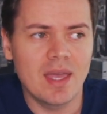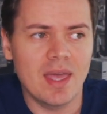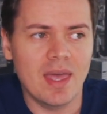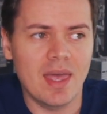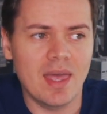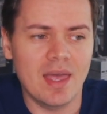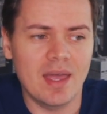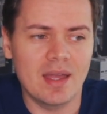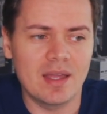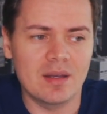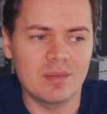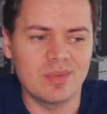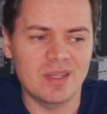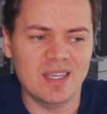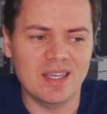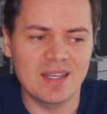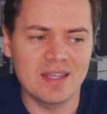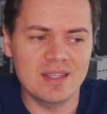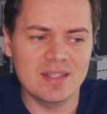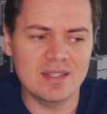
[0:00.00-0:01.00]
And
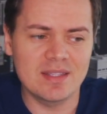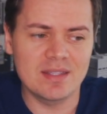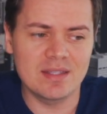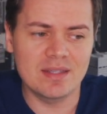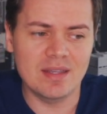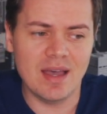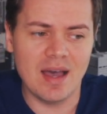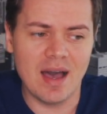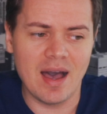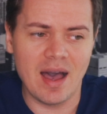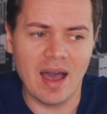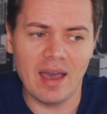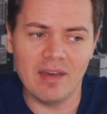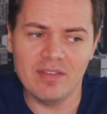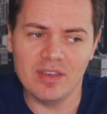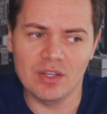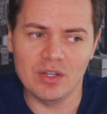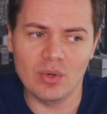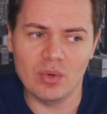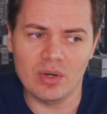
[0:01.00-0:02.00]
because
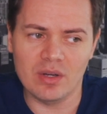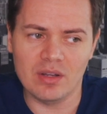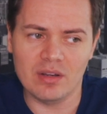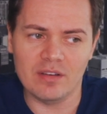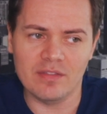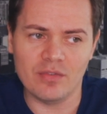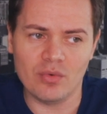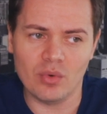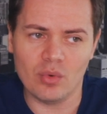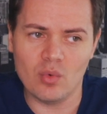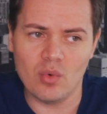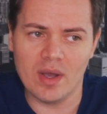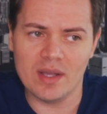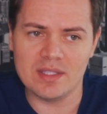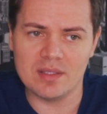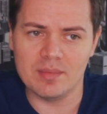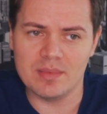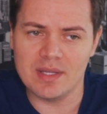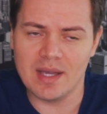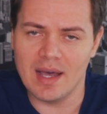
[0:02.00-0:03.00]
I've ignored it for quite
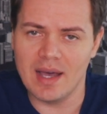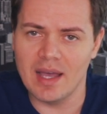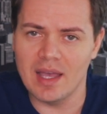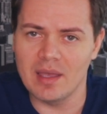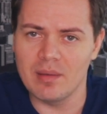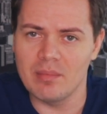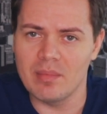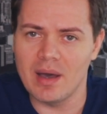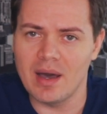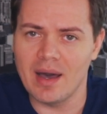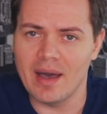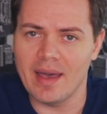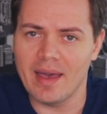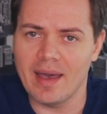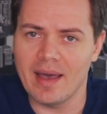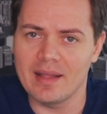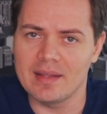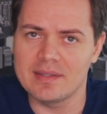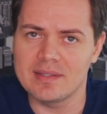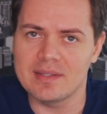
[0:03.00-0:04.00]
some time, I
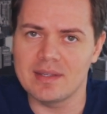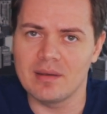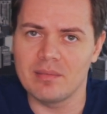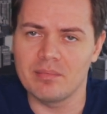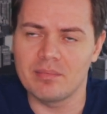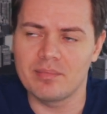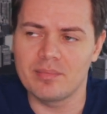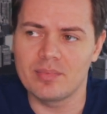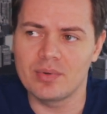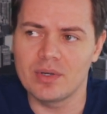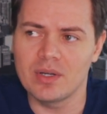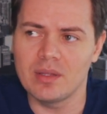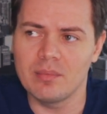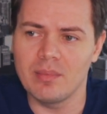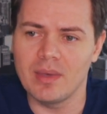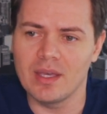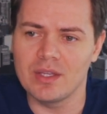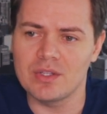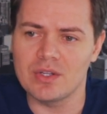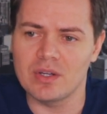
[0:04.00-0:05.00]
had some pretty
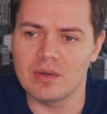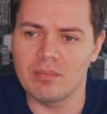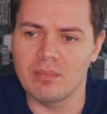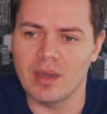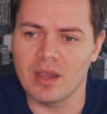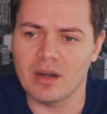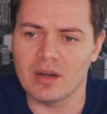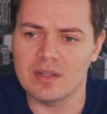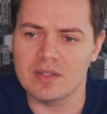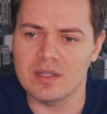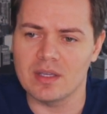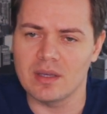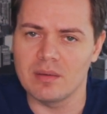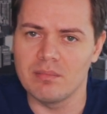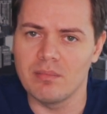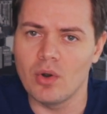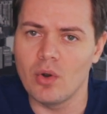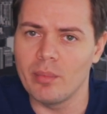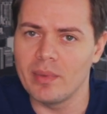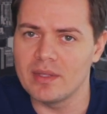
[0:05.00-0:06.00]
major embarrassing
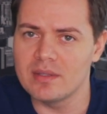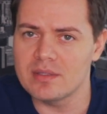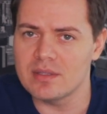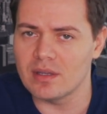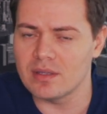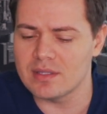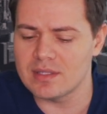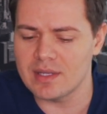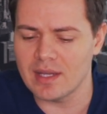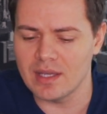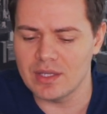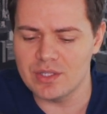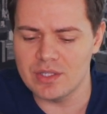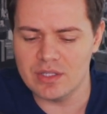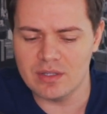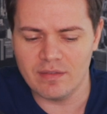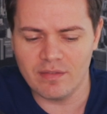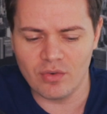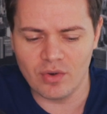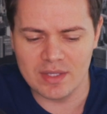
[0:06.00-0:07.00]
moments on
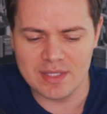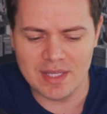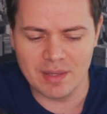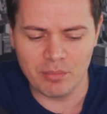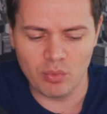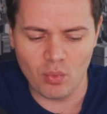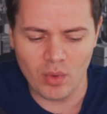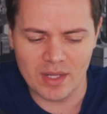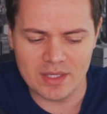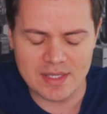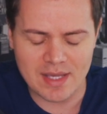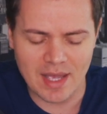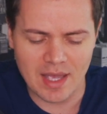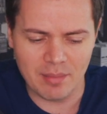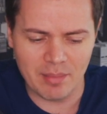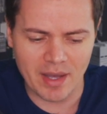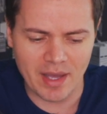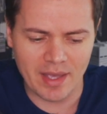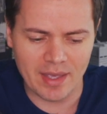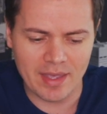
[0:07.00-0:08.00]
stage. For example, one
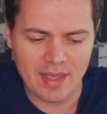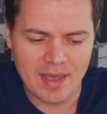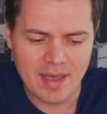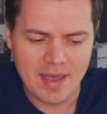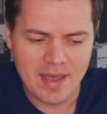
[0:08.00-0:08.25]
time I